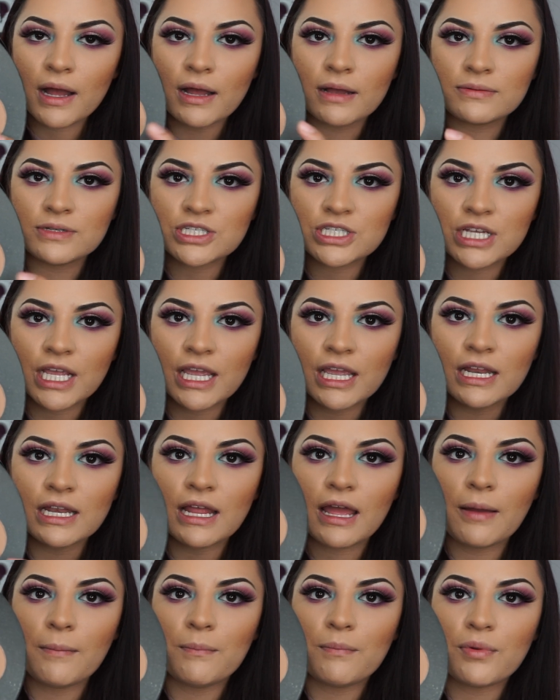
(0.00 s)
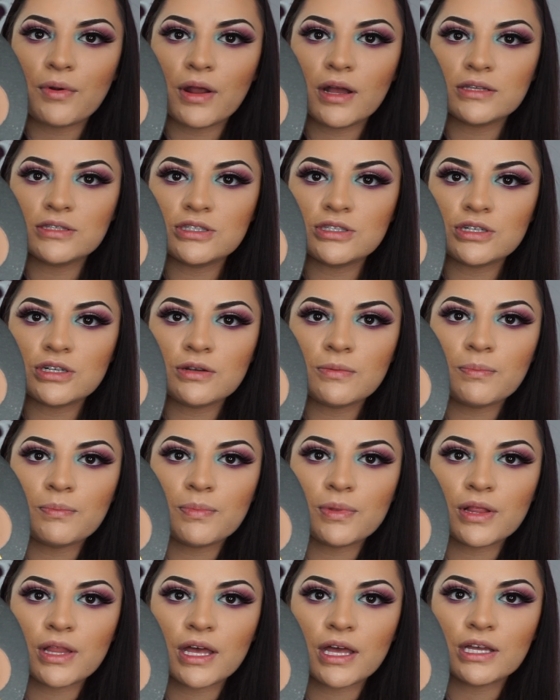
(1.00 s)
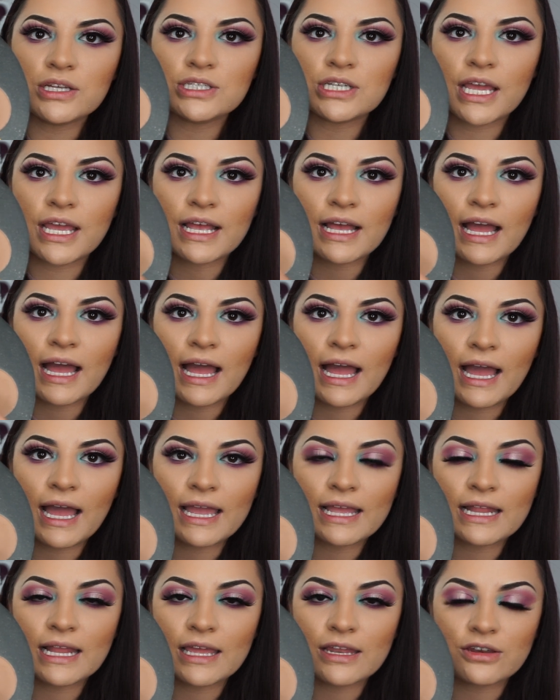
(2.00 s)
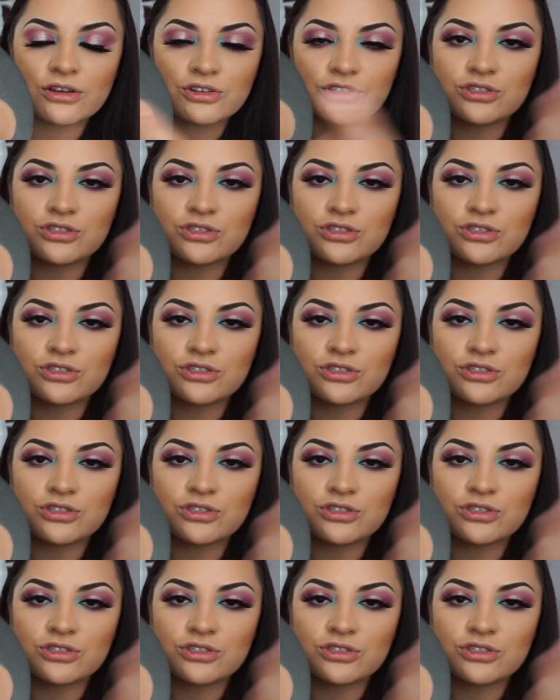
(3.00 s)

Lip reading: shade, bronzer, blush, and highlighter.